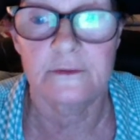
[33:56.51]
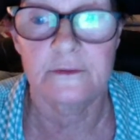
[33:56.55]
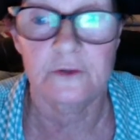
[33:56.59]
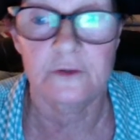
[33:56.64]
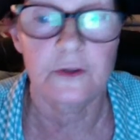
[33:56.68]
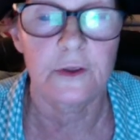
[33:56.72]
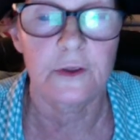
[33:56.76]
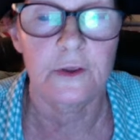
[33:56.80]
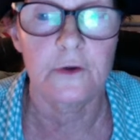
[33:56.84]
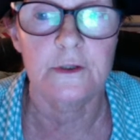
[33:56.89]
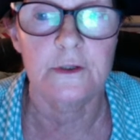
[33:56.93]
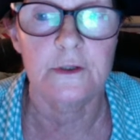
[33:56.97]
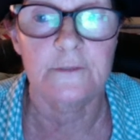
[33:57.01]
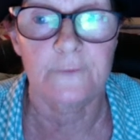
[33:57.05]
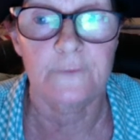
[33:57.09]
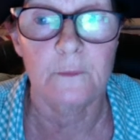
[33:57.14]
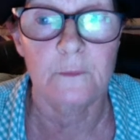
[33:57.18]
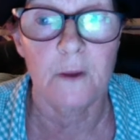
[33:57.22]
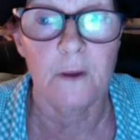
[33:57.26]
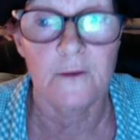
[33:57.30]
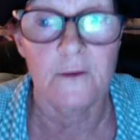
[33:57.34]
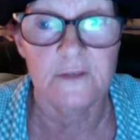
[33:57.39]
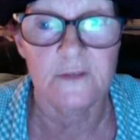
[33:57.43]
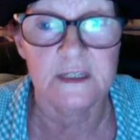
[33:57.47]
to those from
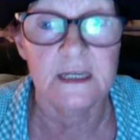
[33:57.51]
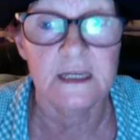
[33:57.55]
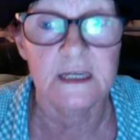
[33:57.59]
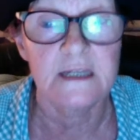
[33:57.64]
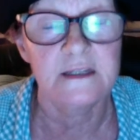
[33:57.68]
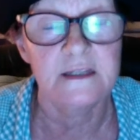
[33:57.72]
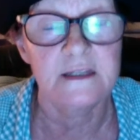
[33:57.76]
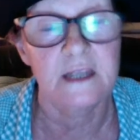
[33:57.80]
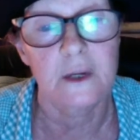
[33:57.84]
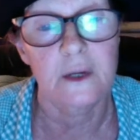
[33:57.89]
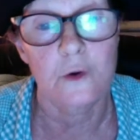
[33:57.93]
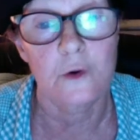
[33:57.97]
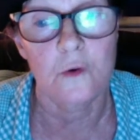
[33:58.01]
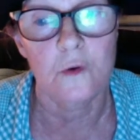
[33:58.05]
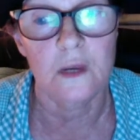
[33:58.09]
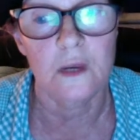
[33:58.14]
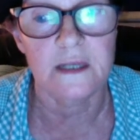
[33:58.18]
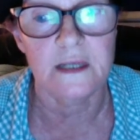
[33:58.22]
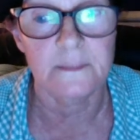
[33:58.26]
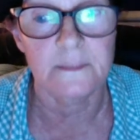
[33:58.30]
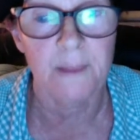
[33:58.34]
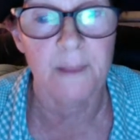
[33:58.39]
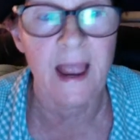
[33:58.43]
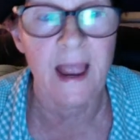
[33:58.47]
overseas, they call us
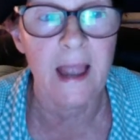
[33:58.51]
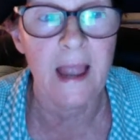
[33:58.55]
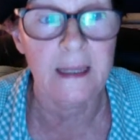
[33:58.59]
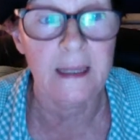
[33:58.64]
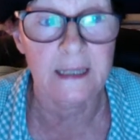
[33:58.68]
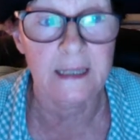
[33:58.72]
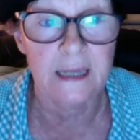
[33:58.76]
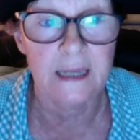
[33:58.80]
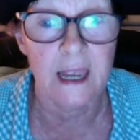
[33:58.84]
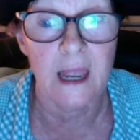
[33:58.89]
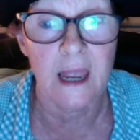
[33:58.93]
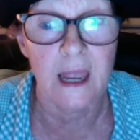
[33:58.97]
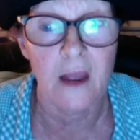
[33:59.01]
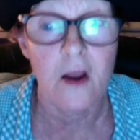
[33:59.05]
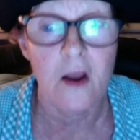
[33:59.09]
Pākehā.